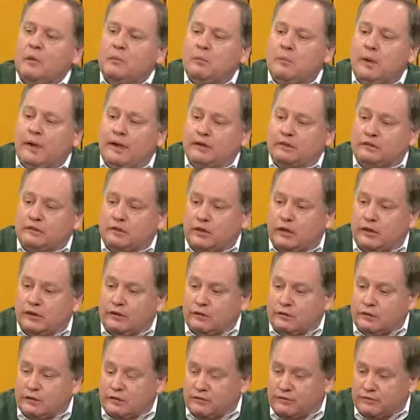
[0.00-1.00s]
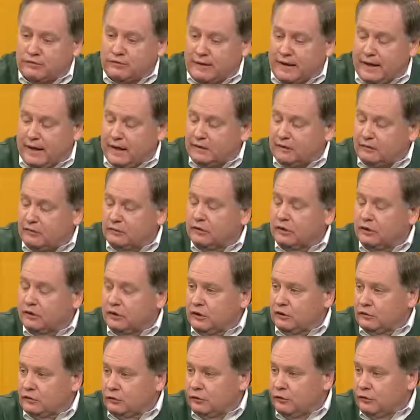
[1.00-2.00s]
based on the facts that
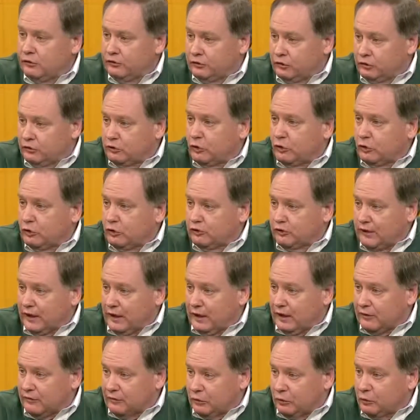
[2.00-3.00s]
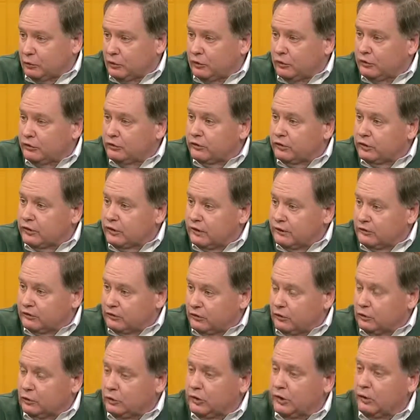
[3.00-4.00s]
the attorneys had told us afterwards as
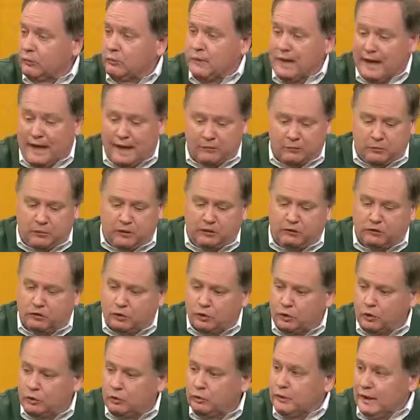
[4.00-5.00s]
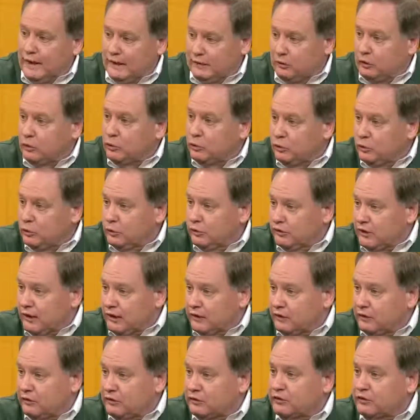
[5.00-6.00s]
to them not being told not to go into executive